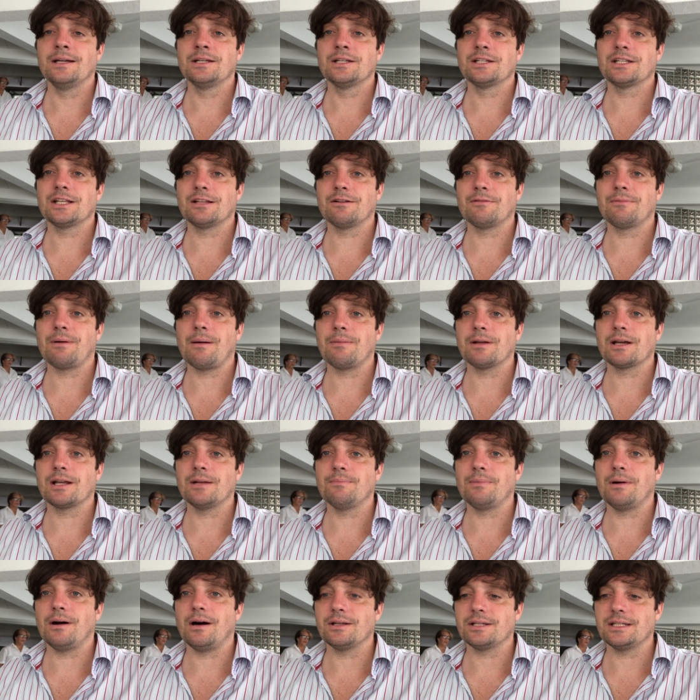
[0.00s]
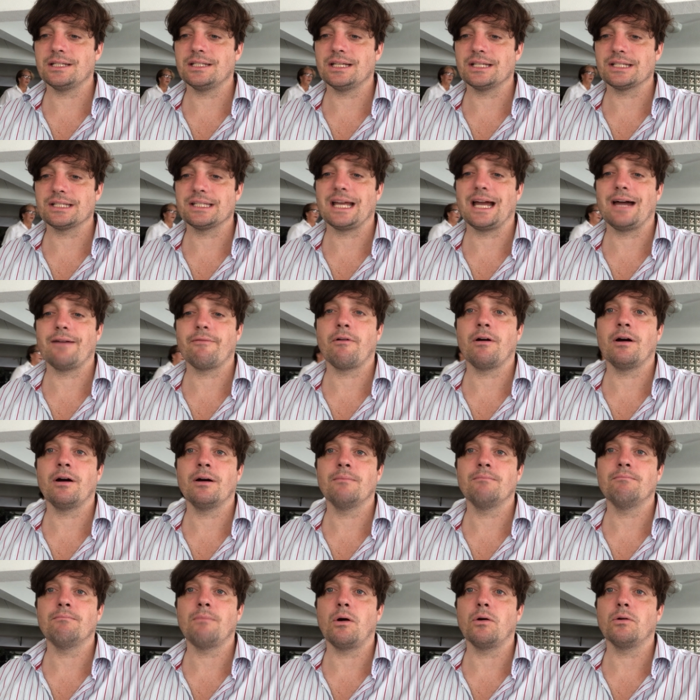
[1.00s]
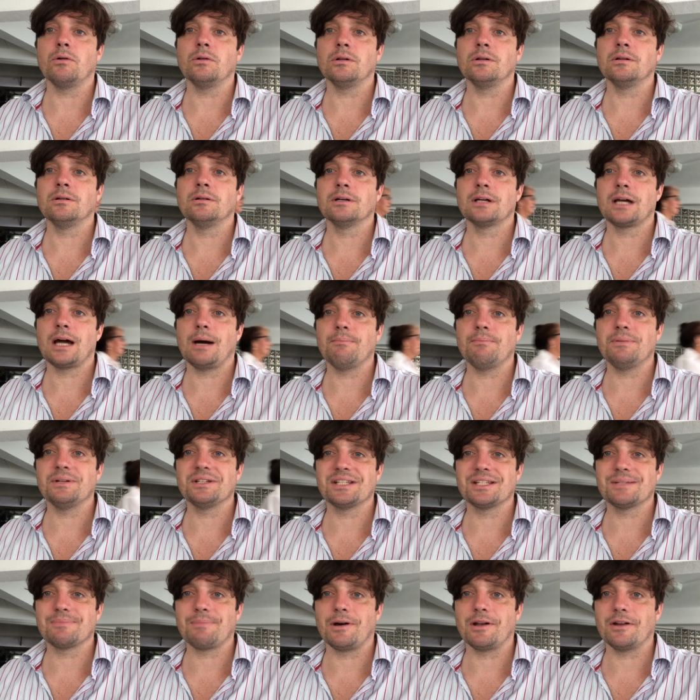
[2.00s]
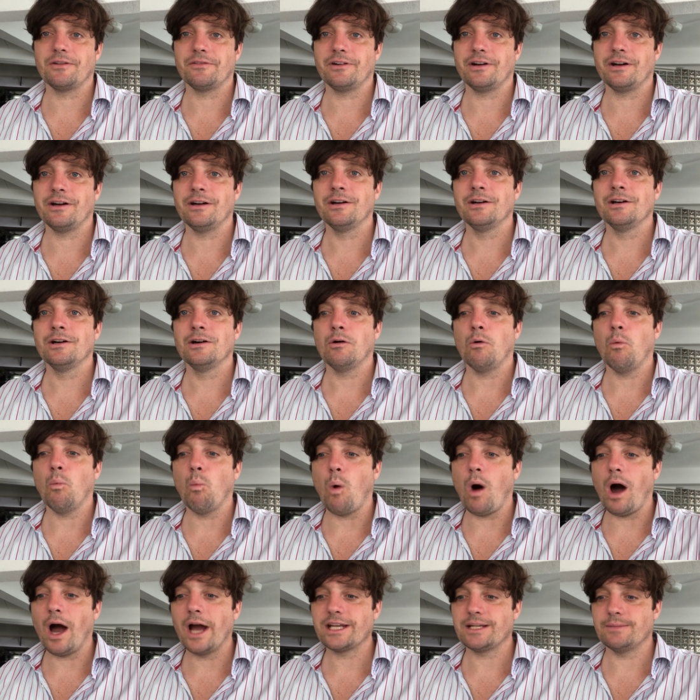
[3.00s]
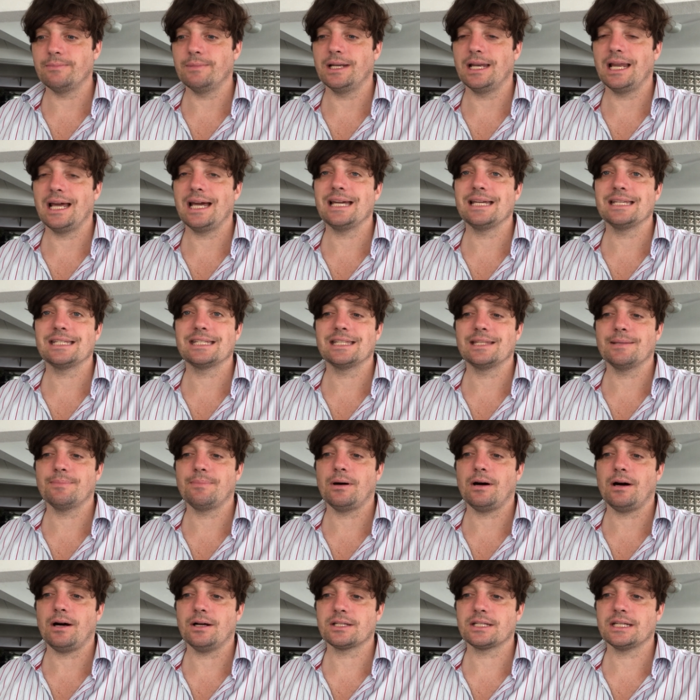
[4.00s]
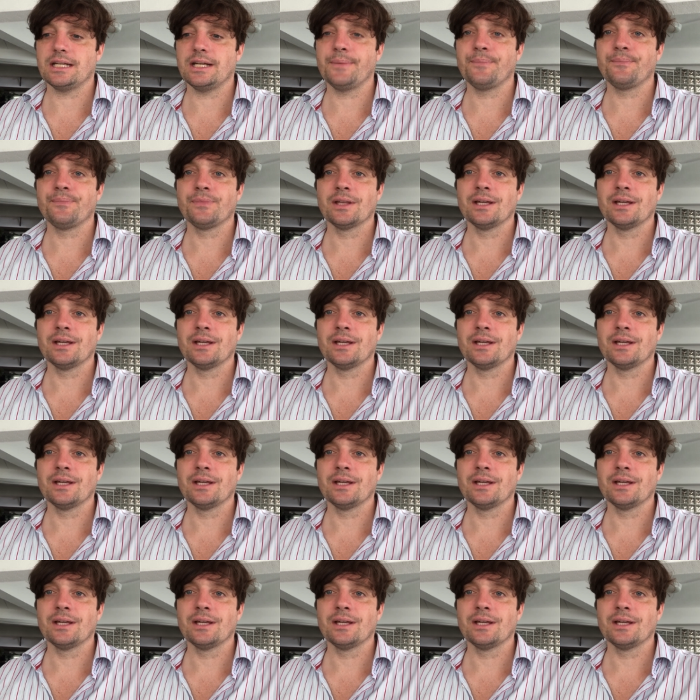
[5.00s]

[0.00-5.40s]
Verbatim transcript: So the Republican Party doesn't have a moral compass. It's part of a wider malaise in the party,